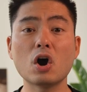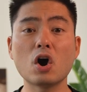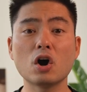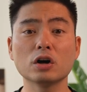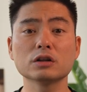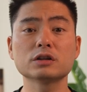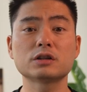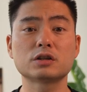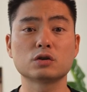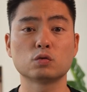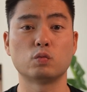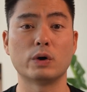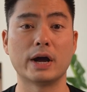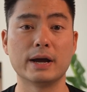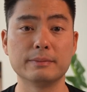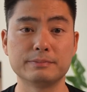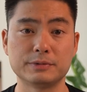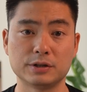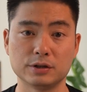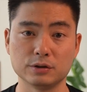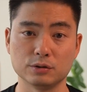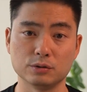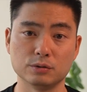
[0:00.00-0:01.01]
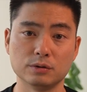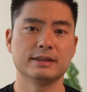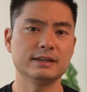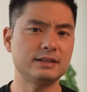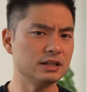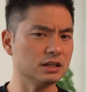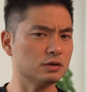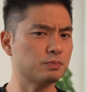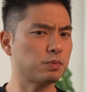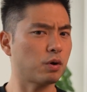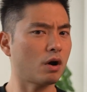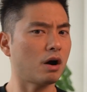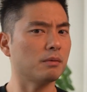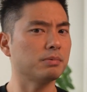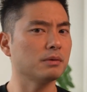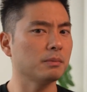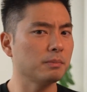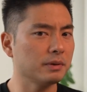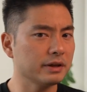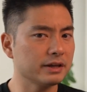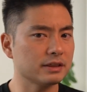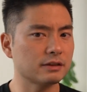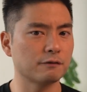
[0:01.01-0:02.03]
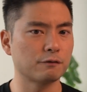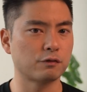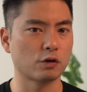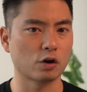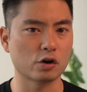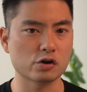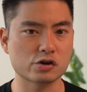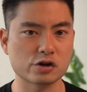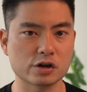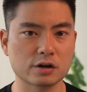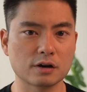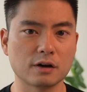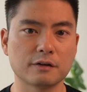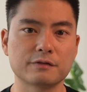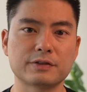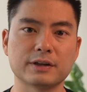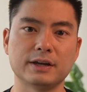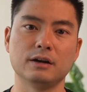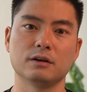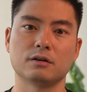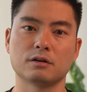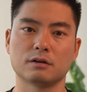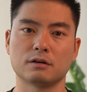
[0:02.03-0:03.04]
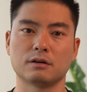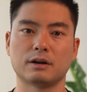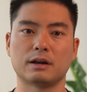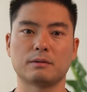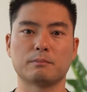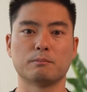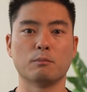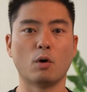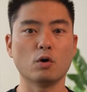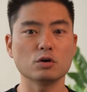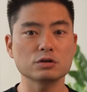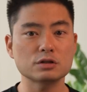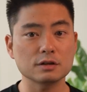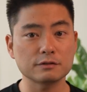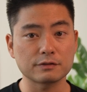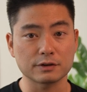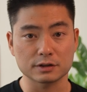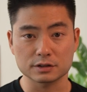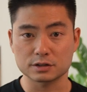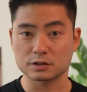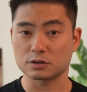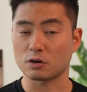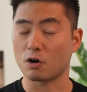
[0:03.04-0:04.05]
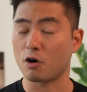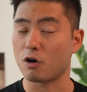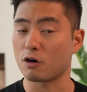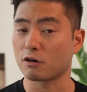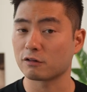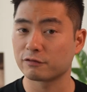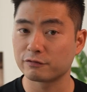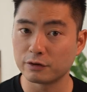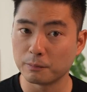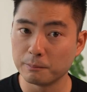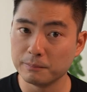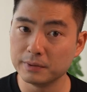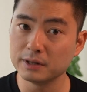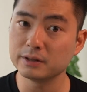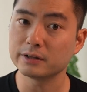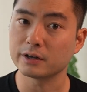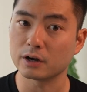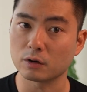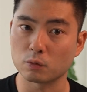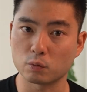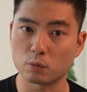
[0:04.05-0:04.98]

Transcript: On to Web 2. This is probably the version of the internet most of us are familiar